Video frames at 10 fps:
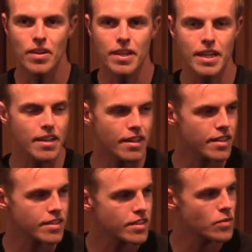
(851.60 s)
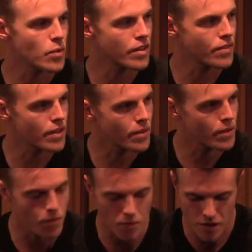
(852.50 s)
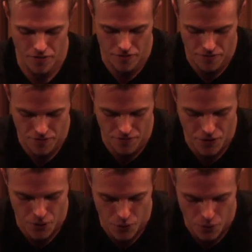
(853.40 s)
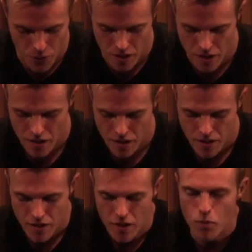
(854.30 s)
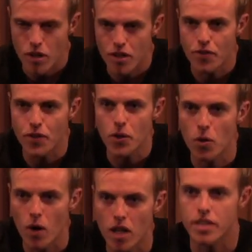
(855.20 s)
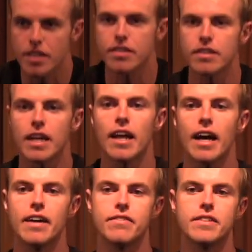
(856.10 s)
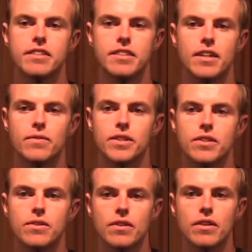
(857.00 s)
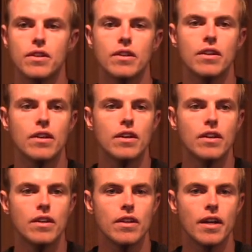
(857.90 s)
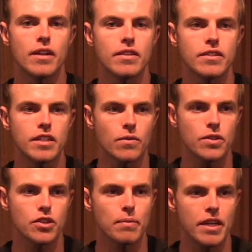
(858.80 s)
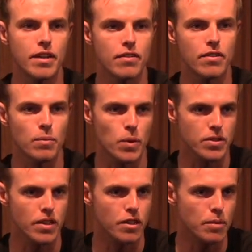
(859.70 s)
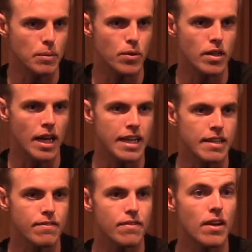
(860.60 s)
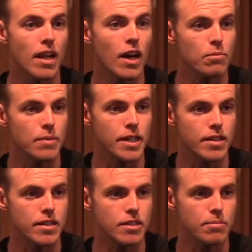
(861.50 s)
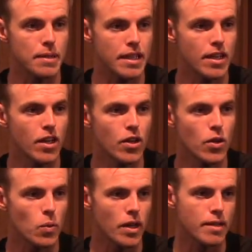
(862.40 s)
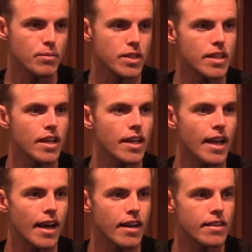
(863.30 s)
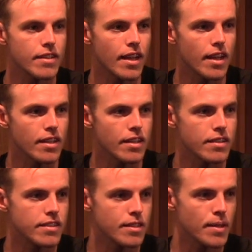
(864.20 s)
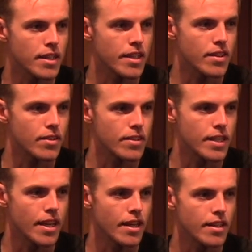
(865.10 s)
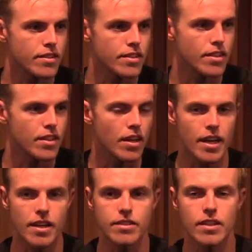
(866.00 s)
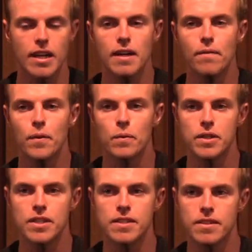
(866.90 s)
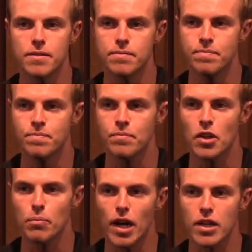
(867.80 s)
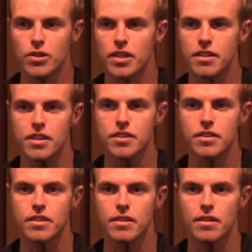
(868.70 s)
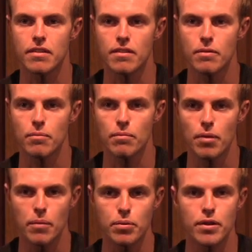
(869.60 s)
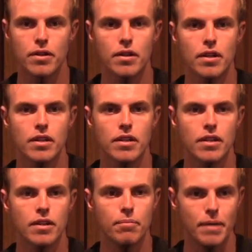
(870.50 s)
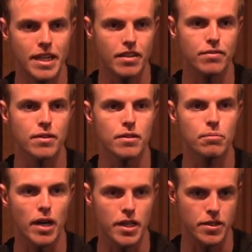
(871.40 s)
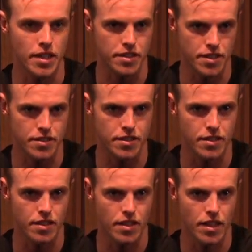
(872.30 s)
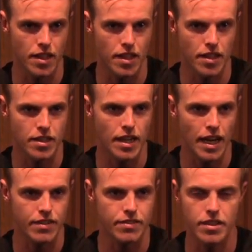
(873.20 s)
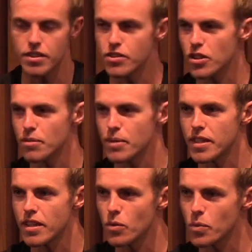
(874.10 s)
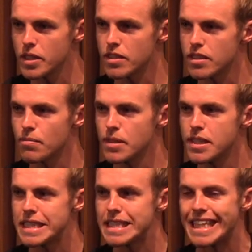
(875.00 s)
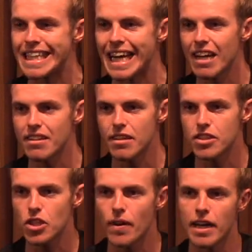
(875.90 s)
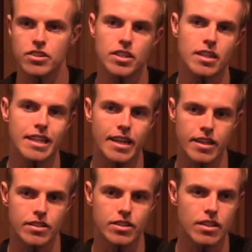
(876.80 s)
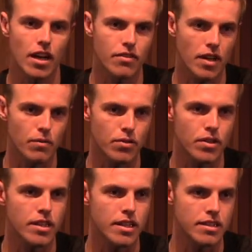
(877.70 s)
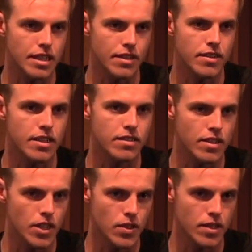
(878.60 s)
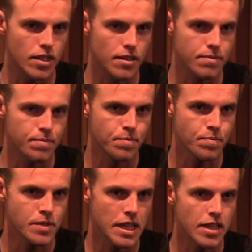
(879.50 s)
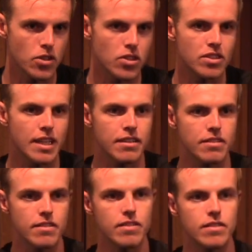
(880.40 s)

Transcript: Again, I think this is one of the one of the few one of the few qualities that have distinguished or yeah, distinguished me from most other people and have allowed me to be who I am today at the seemingly early age, young age, which is prioritization, proper, meaningful prioritization. To have the discernment and the wisdom to not scratch the itch of comfort and safety and security, to instead